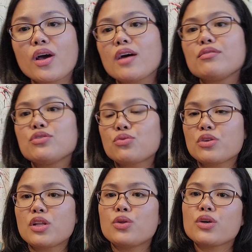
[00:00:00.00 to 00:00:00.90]
have to
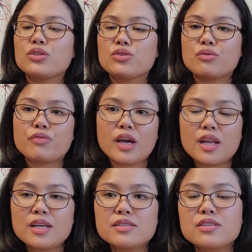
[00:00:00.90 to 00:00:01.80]
really look into your
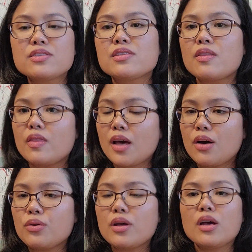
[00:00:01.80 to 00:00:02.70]
finances sit
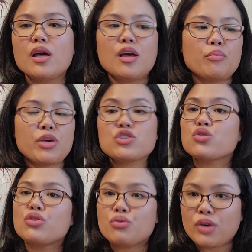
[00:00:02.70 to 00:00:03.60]
down make
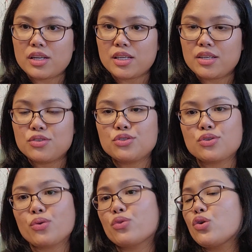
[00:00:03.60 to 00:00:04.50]
sure you're ready
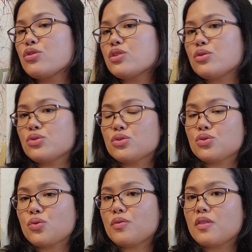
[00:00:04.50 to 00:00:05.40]
so those are
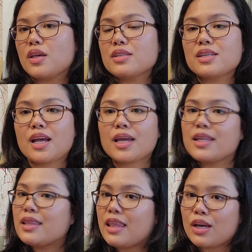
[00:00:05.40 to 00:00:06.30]
two of the things that i
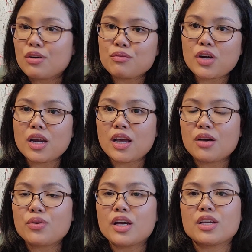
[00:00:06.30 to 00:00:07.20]
can think of right
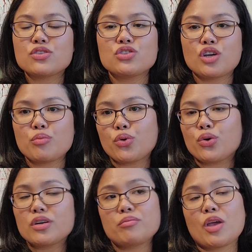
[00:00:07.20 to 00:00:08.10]
now i can share
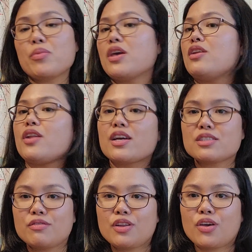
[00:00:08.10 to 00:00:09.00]
more maybe in the
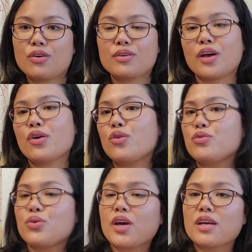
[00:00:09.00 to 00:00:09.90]
next video i
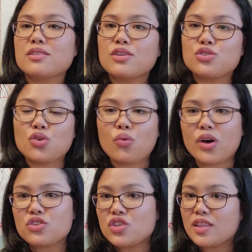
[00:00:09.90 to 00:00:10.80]
hope you guys enjoy
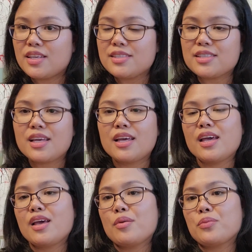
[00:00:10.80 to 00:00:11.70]
watching this
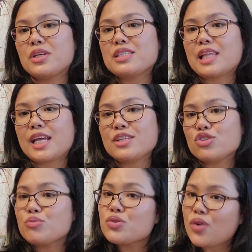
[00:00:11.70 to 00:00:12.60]
please like and
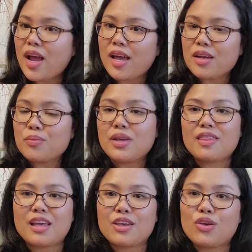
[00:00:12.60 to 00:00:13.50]
subscribe
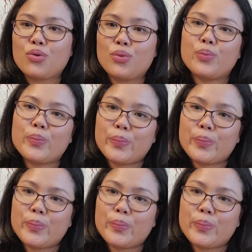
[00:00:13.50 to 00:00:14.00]
thank you